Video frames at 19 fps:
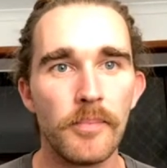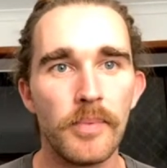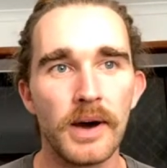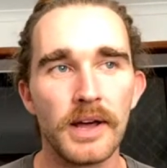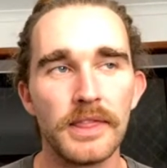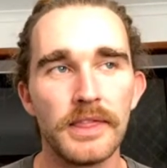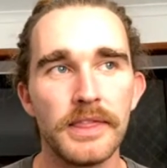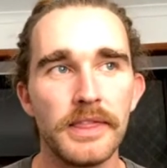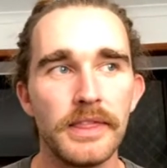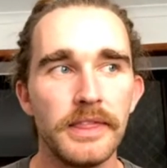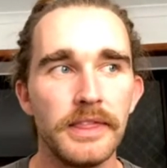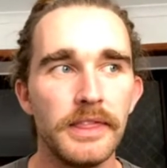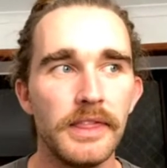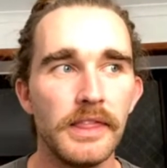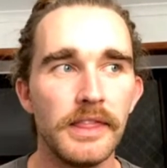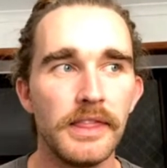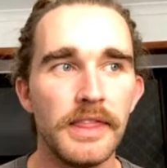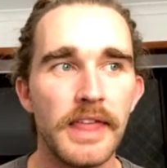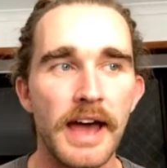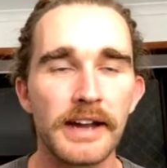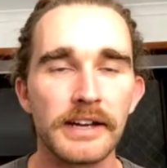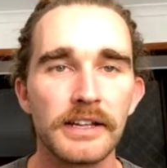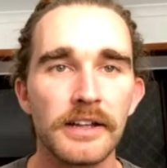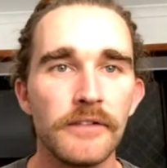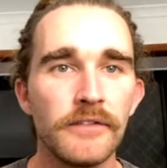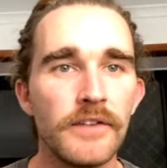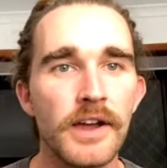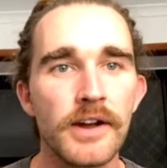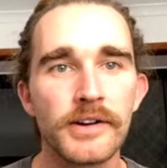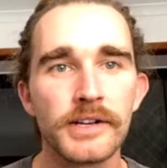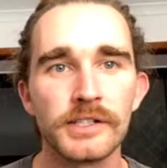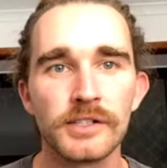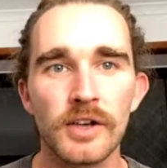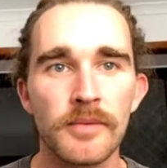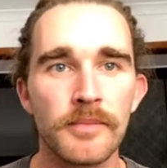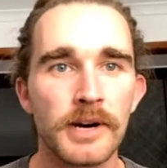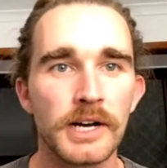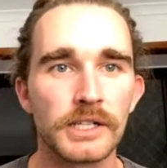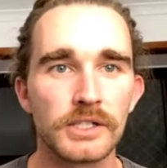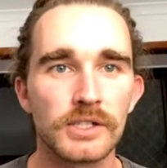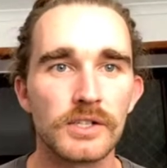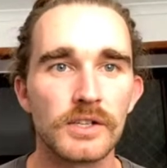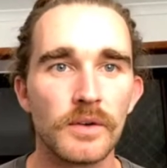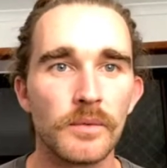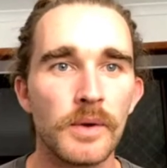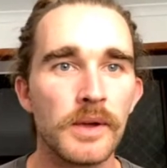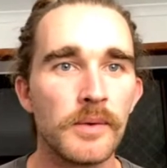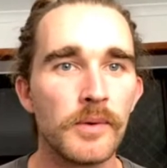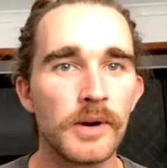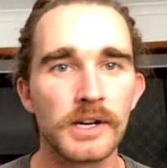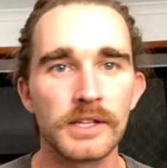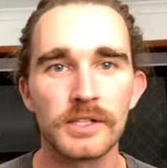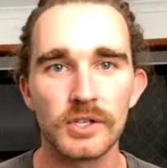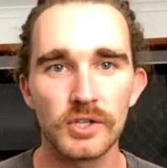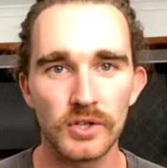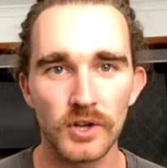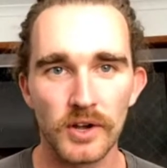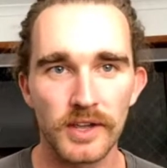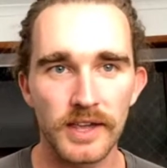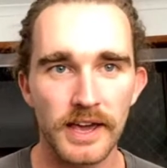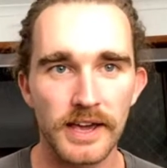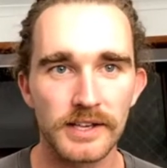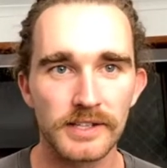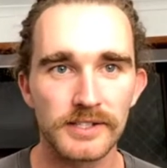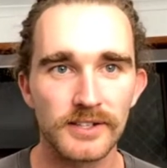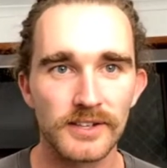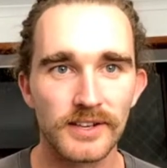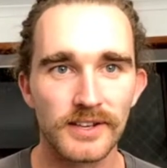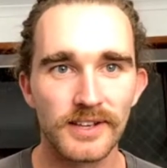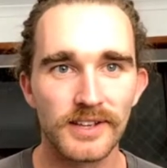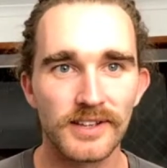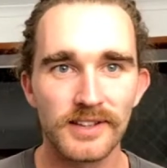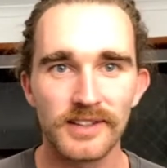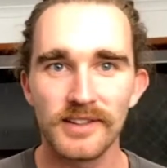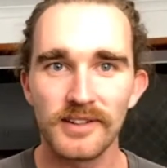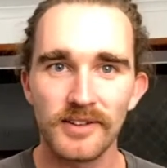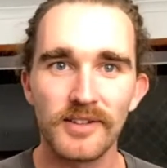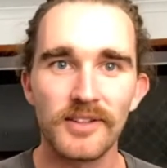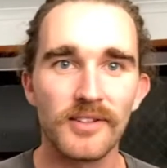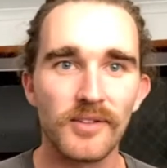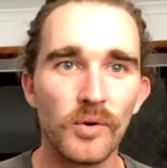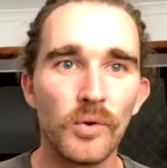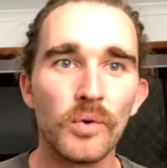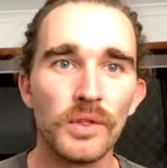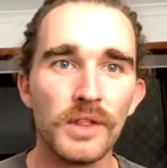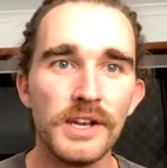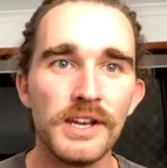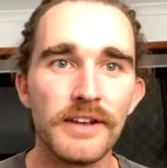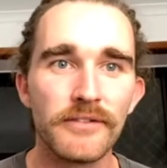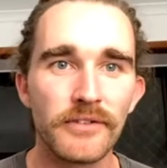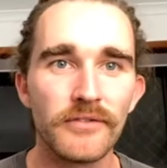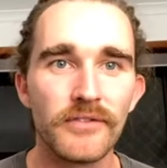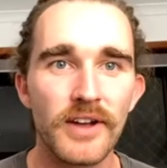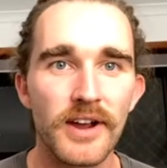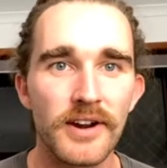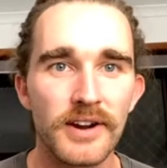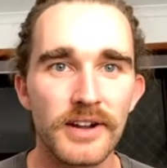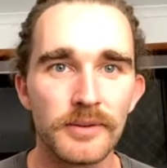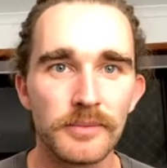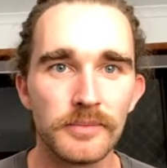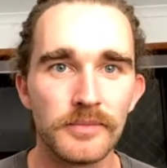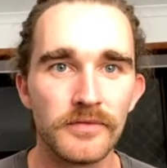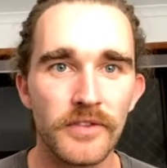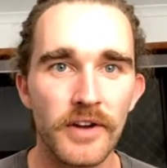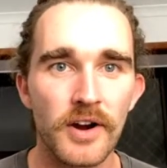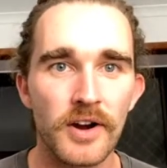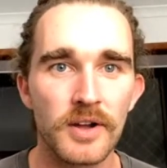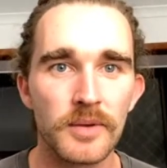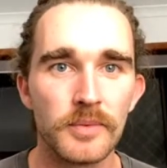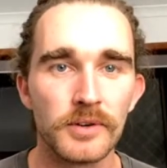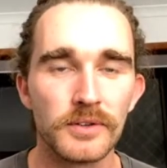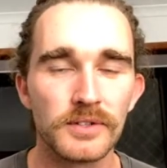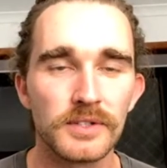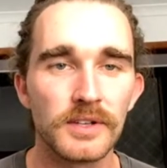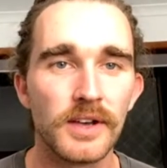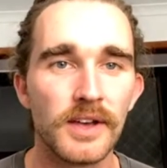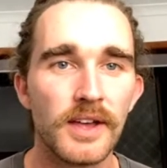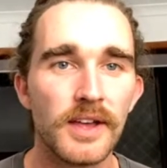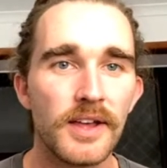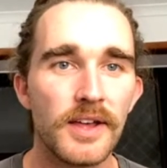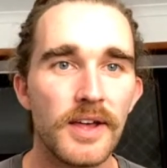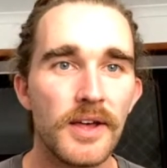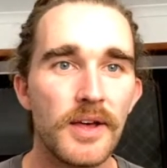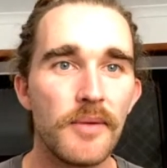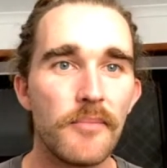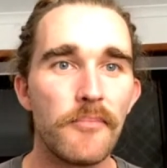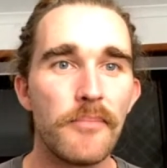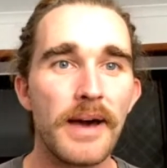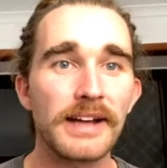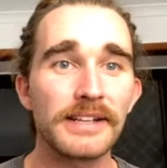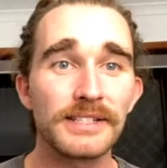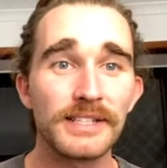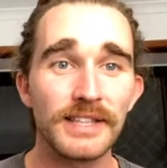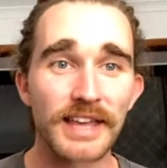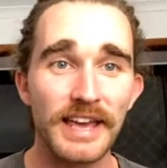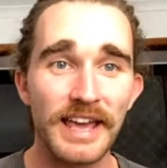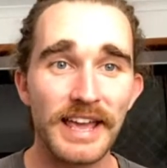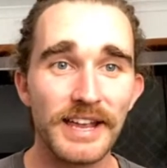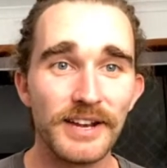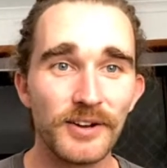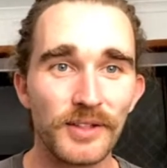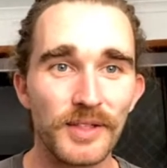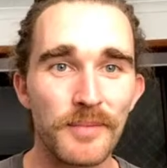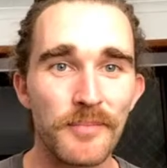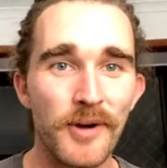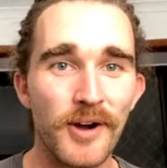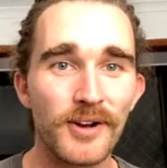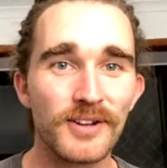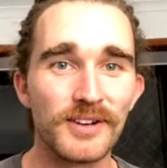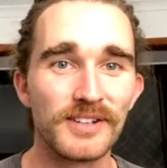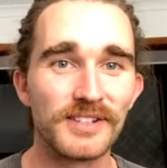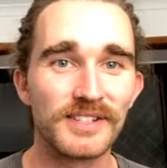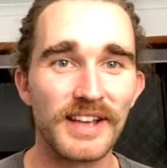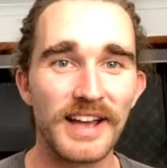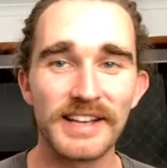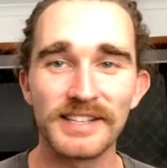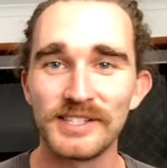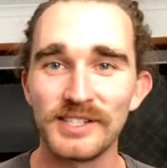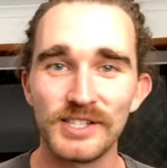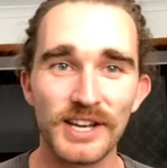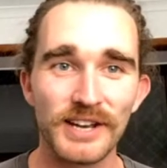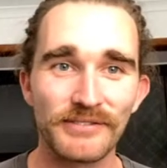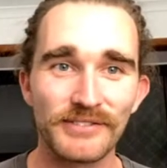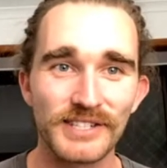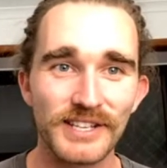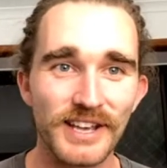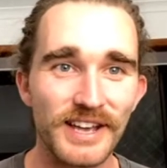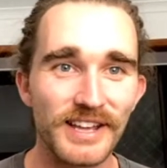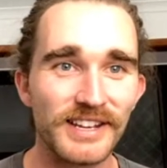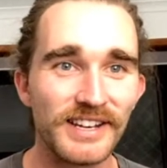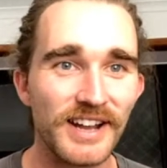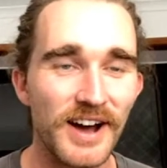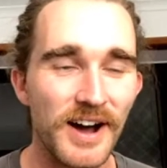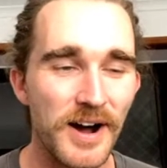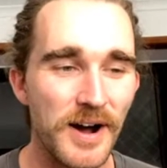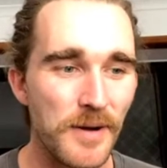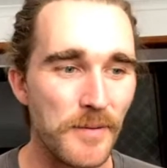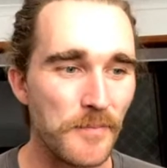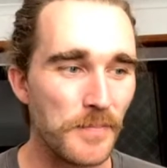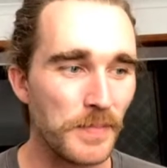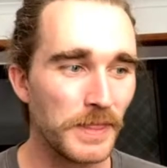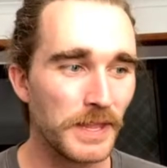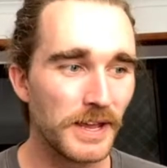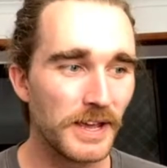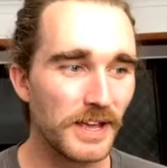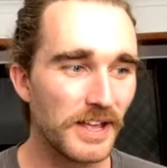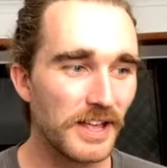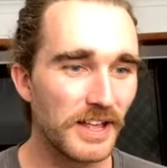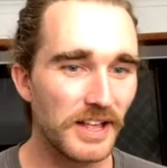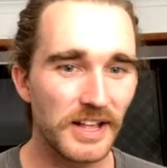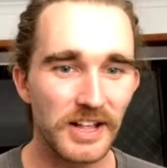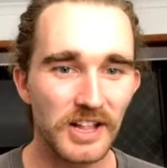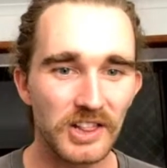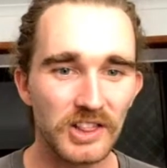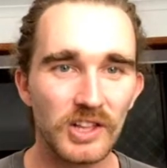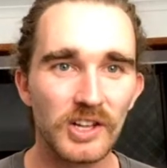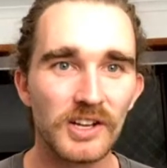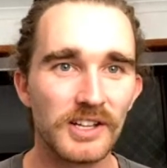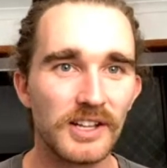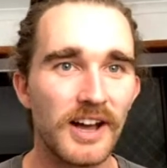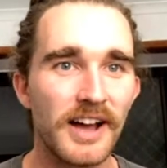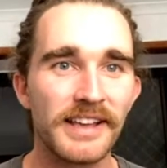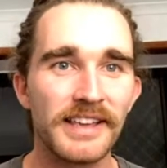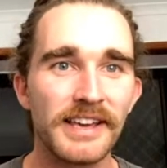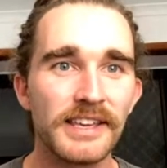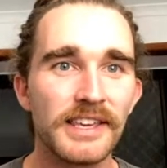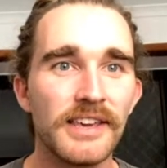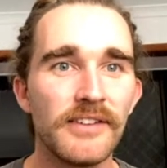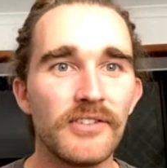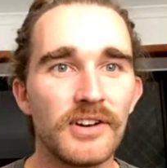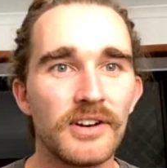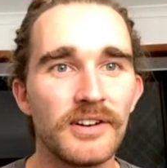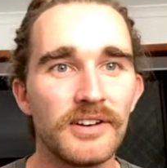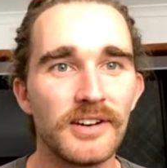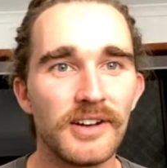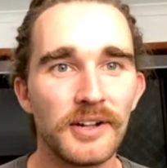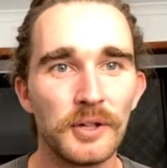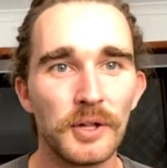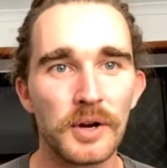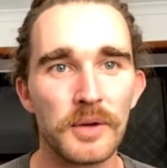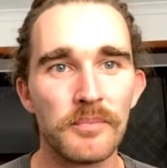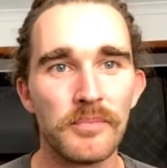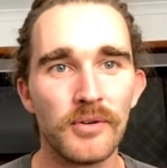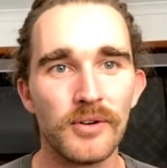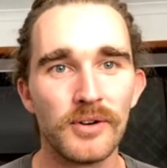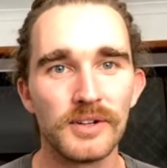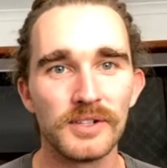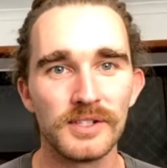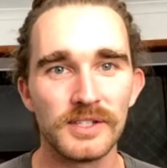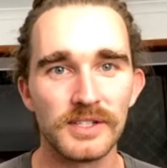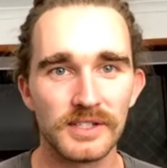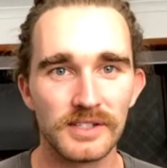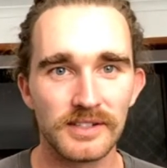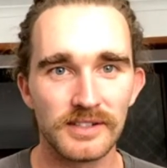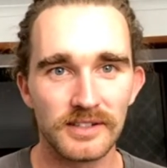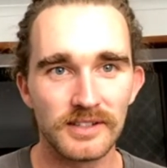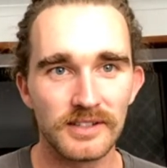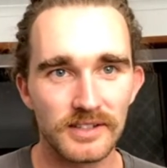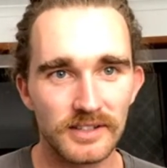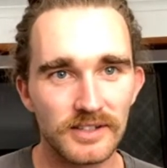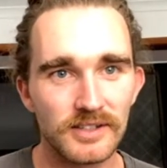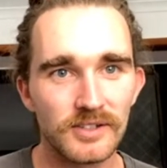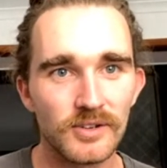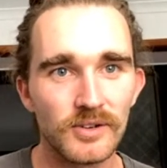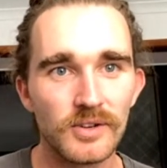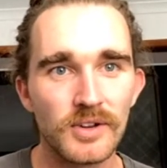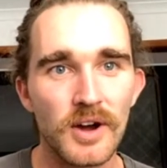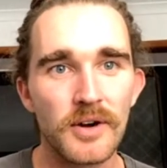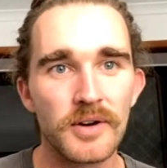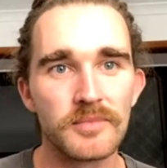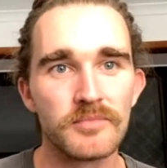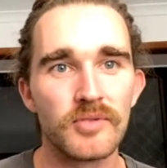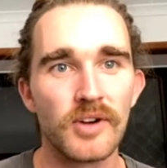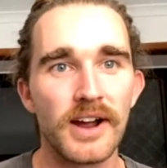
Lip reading: but that can vary so much. So we wanted to showcase all the different variables. Back to the heat on the motors, as Jeff said, I get given a lot of boards to go and